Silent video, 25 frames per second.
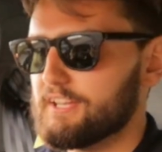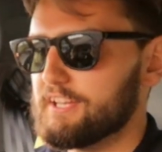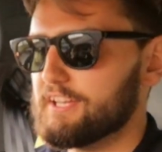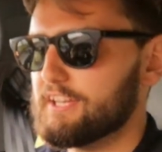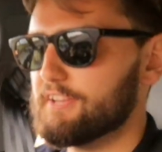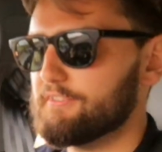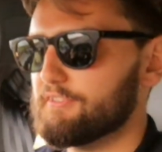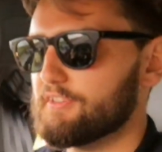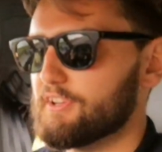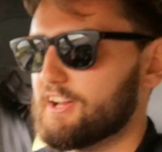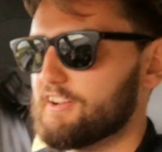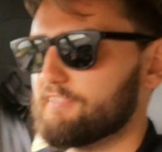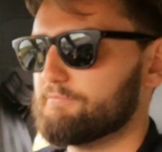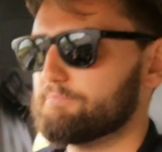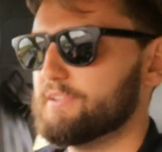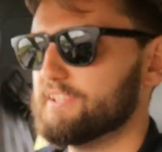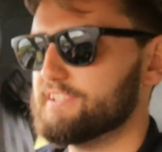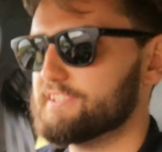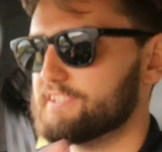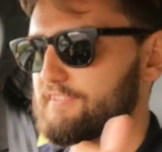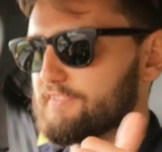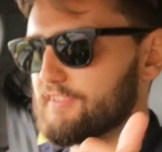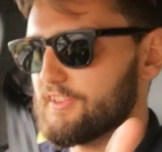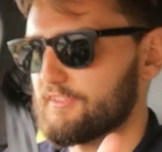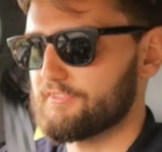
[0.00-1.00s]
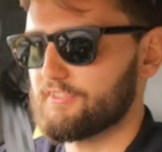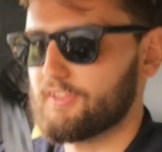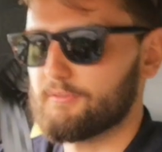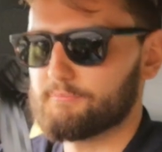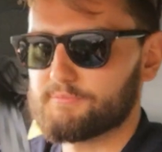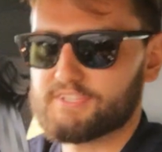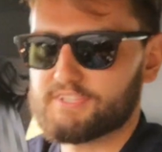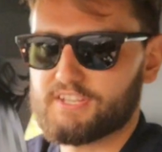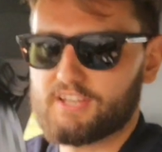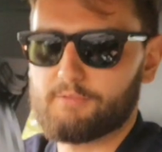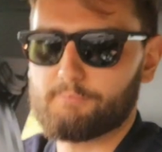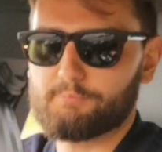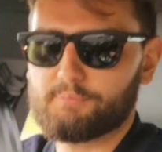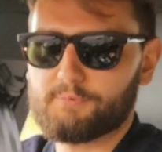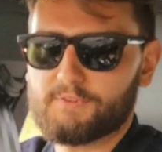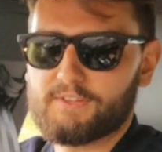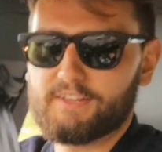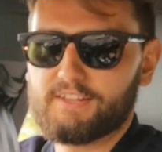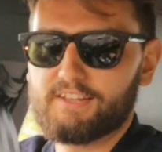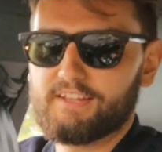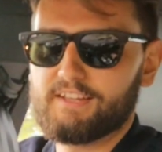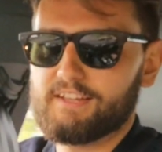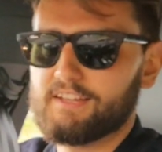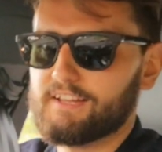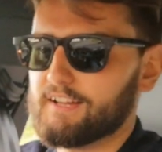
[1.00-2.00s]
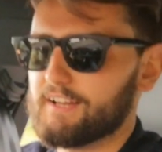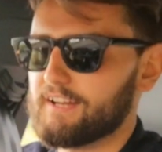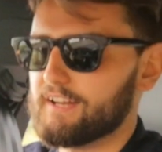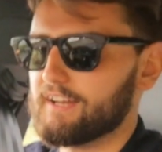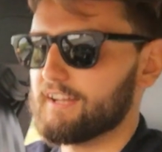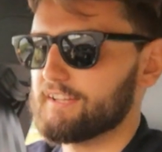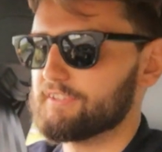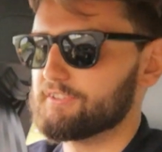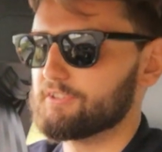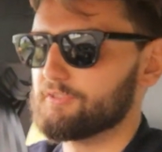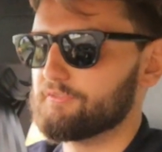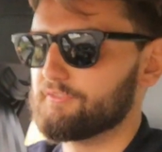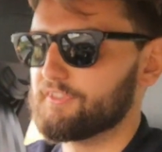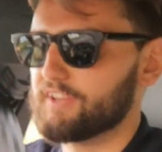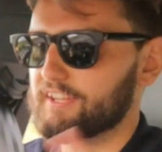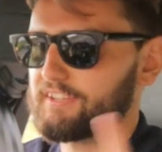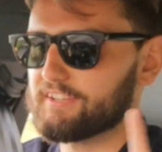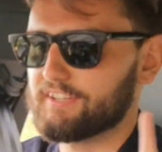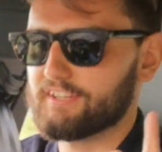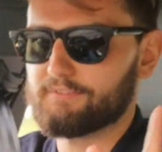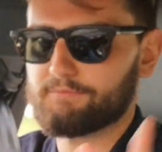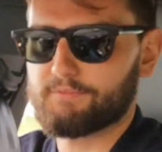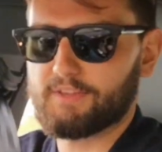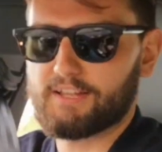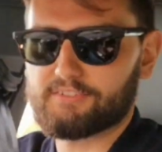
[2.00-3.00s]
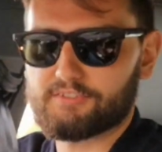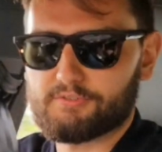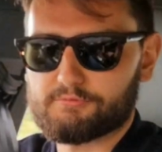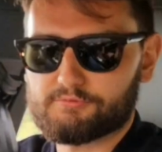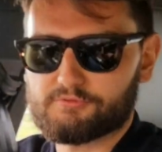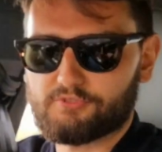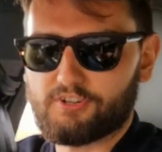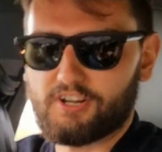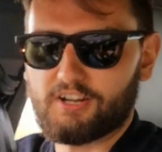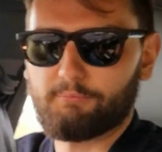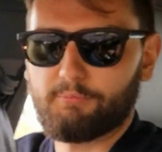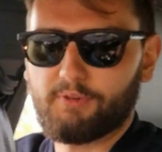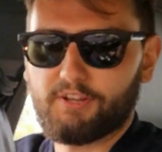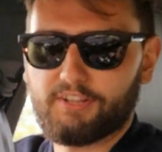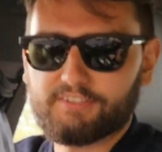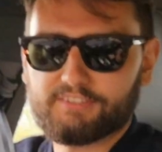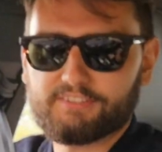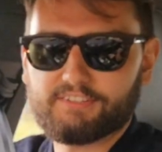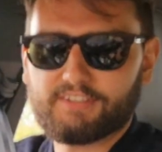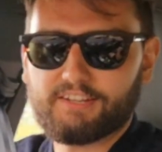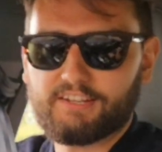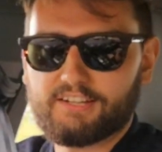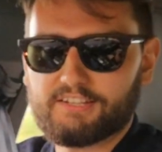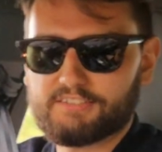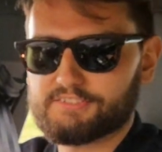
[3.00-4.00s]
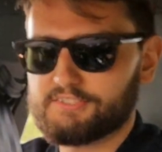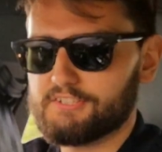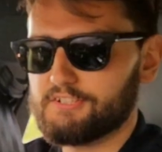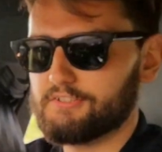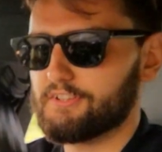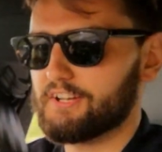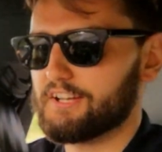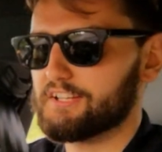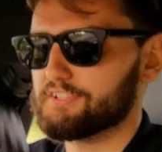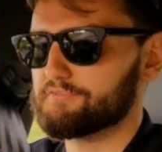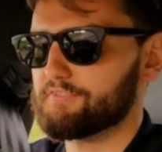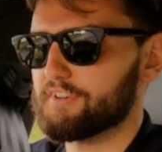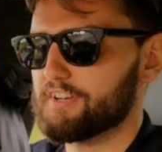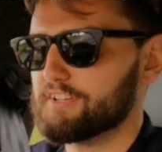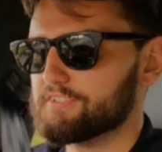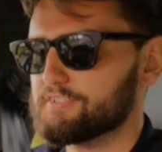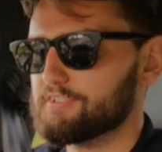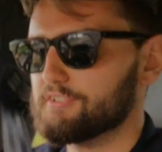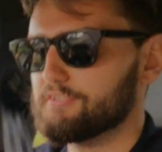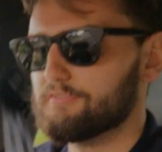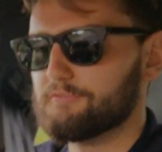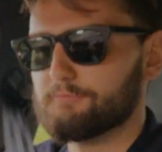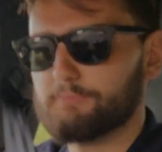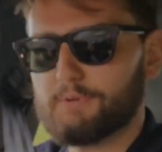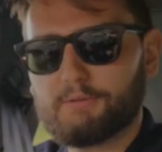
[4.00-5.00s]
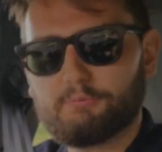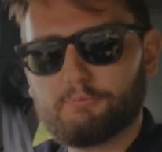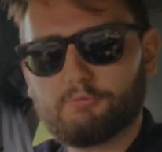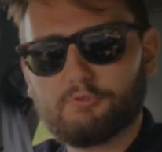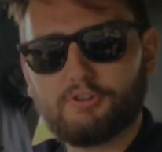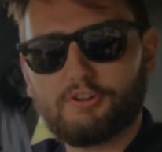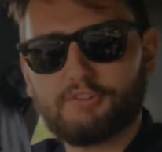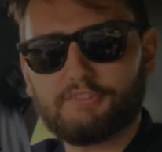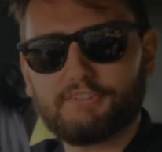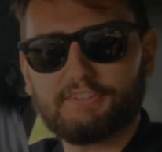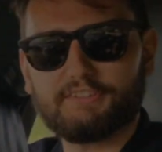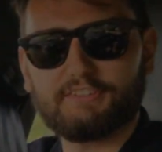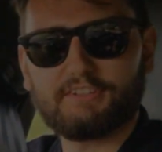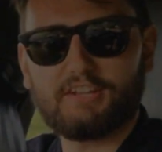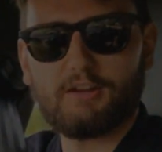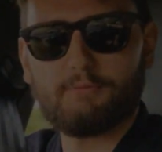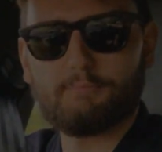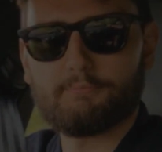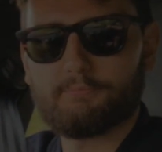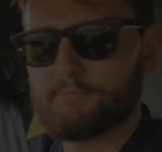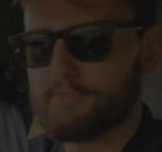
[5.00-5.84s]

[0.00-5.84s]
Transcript: If you have, please give it a thumbs up, and don't forget to hit that subscribe button, and I'll see you guys very soon for plenty more content to come.